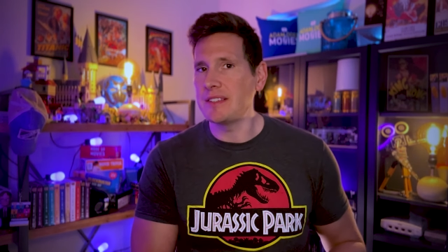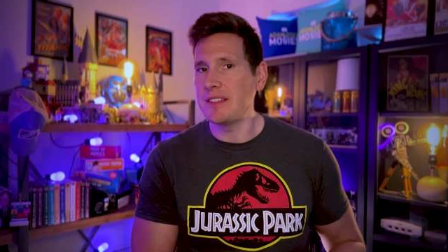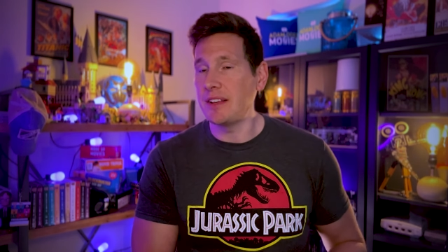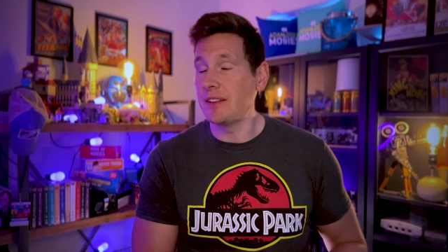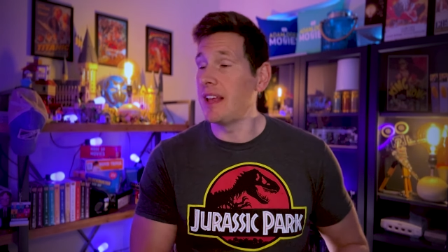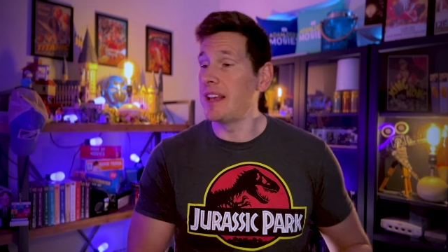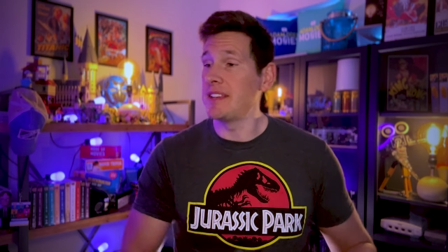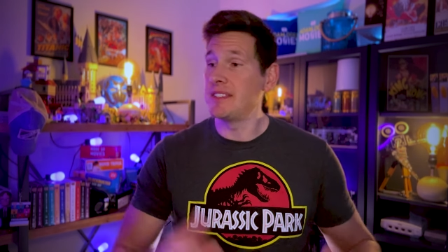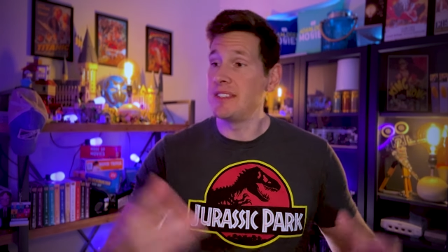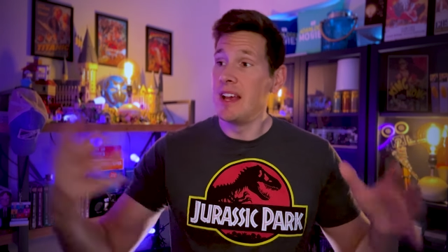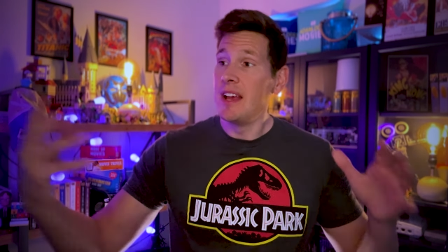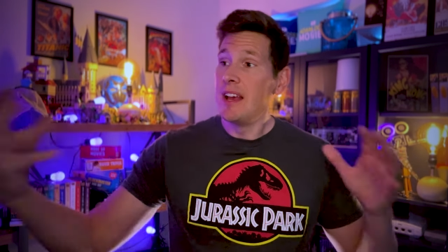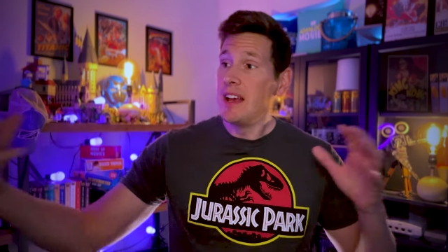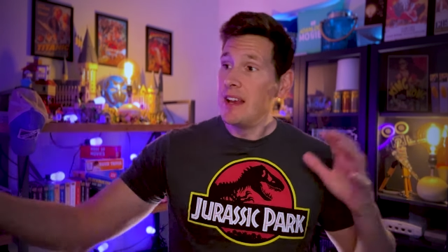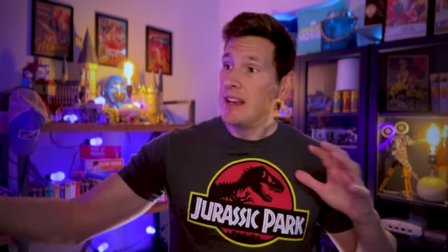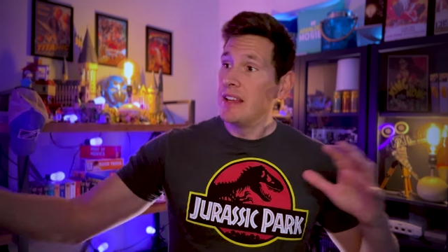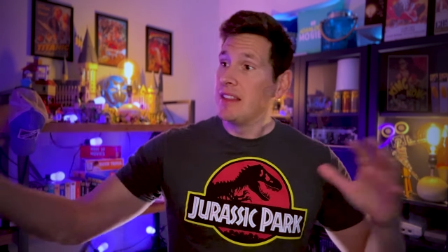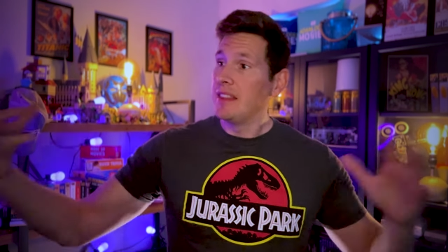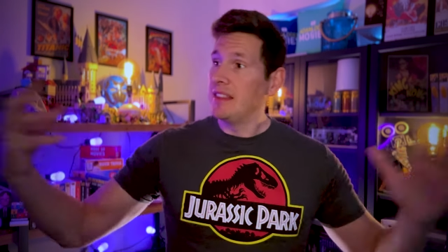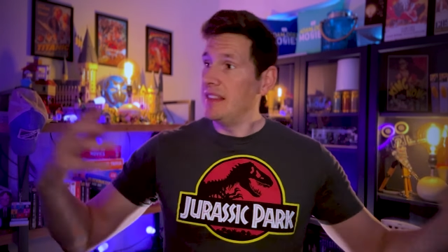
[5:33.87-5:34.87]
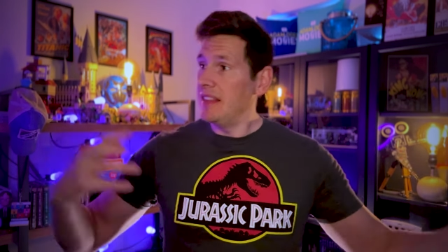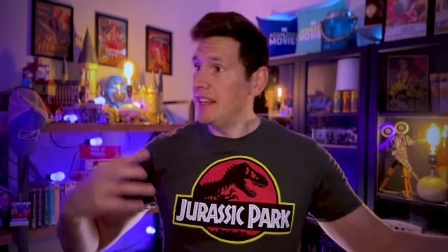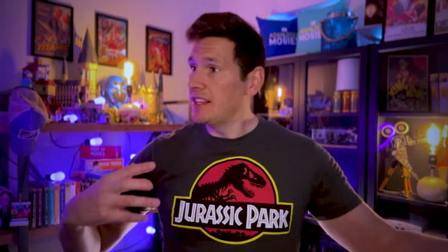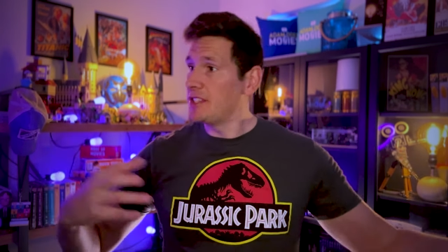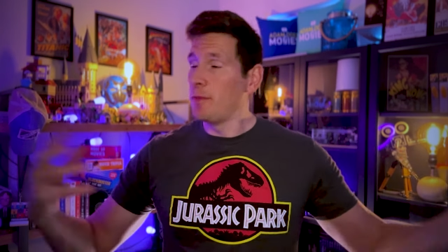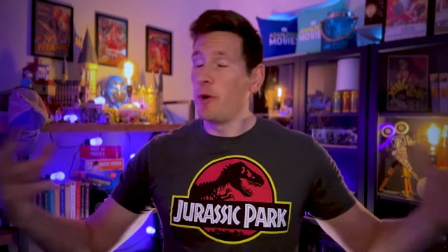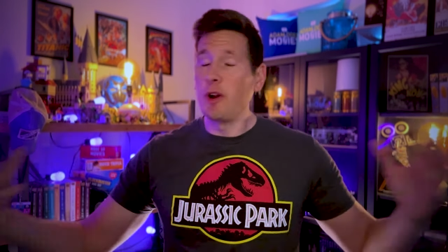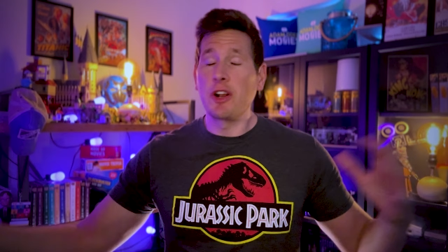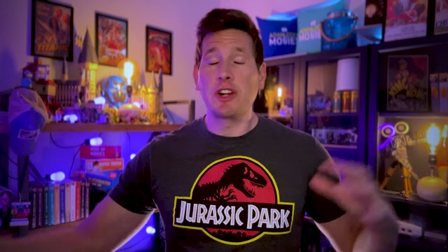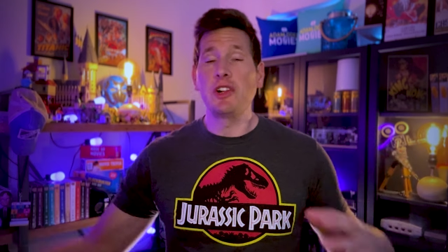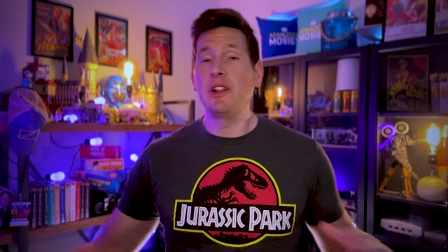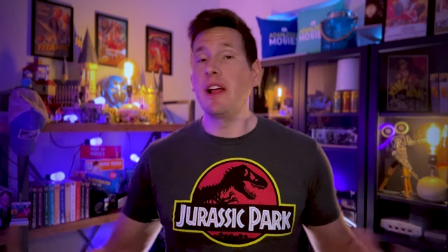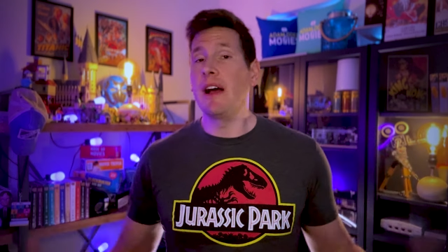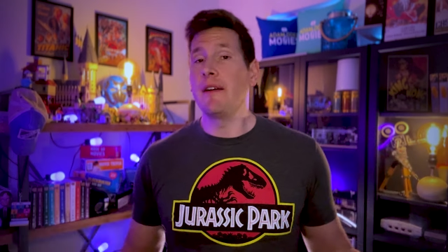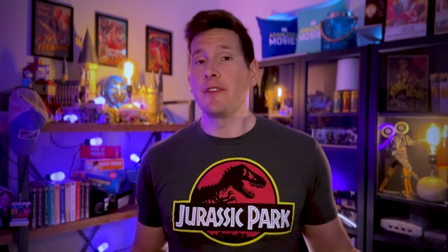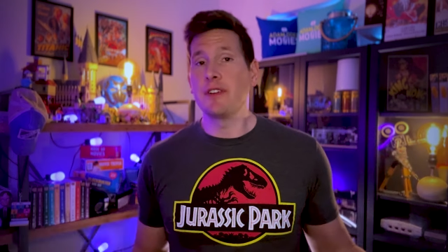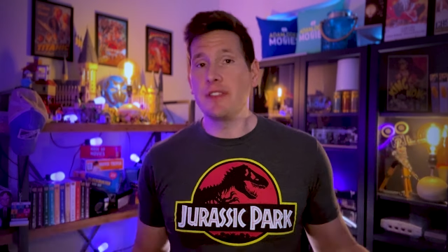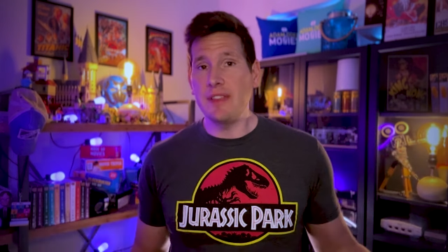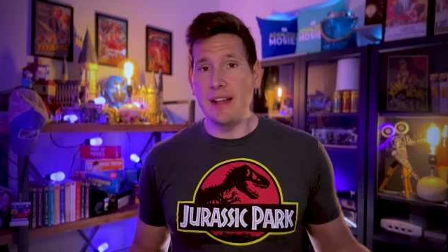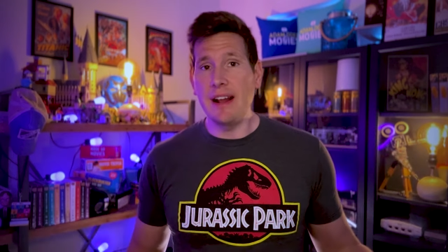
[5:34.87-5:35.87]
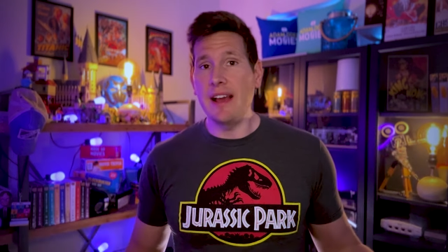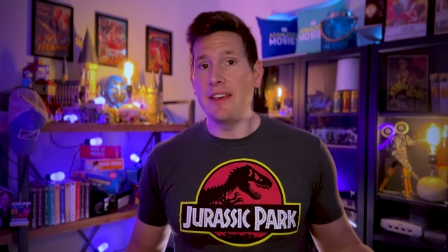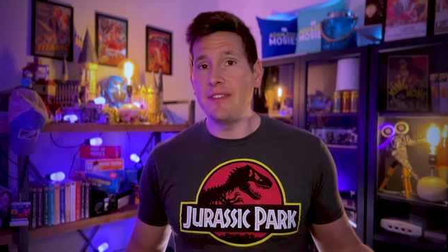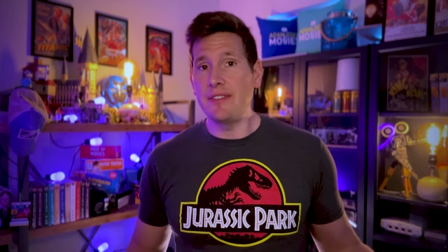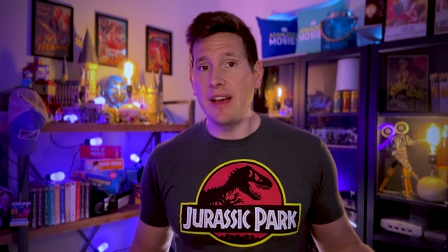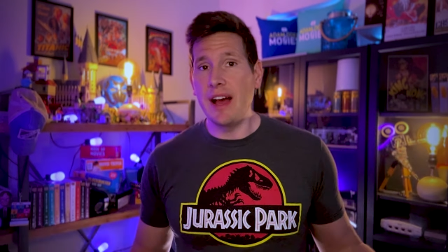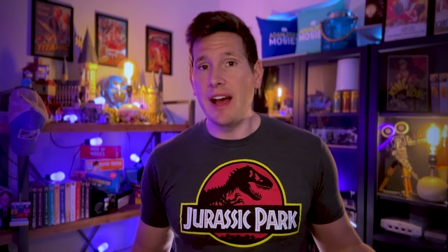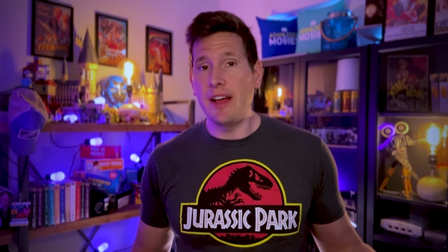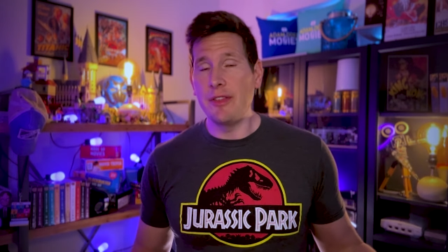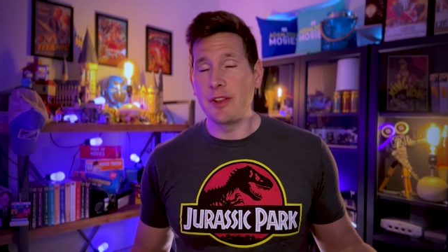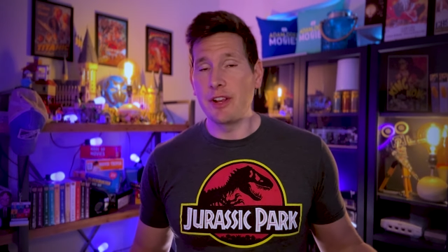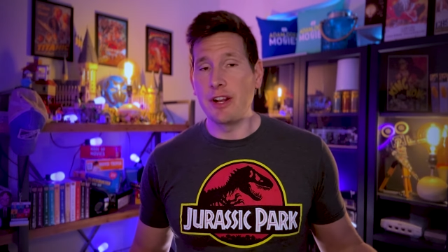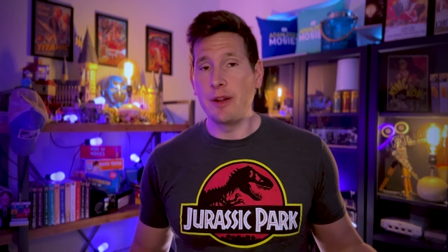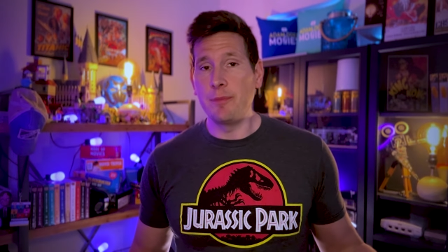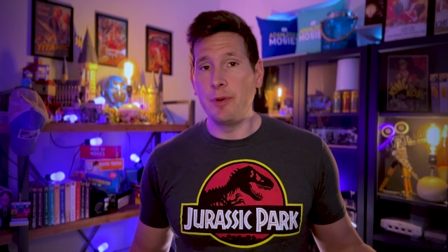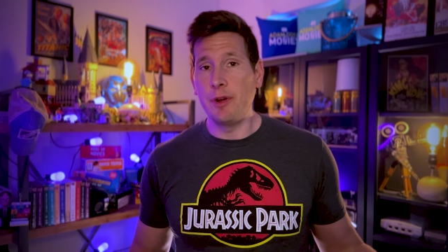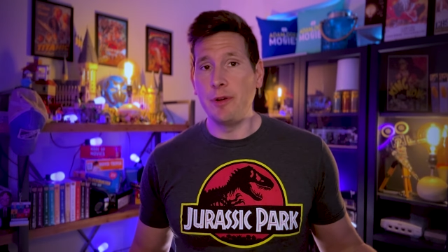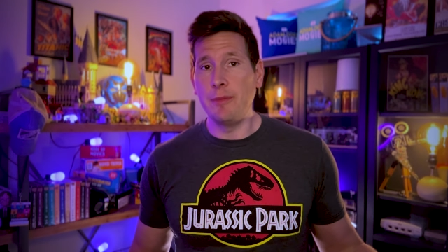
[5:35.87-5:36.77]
Unless it's more clever than I thought and they're gonna pull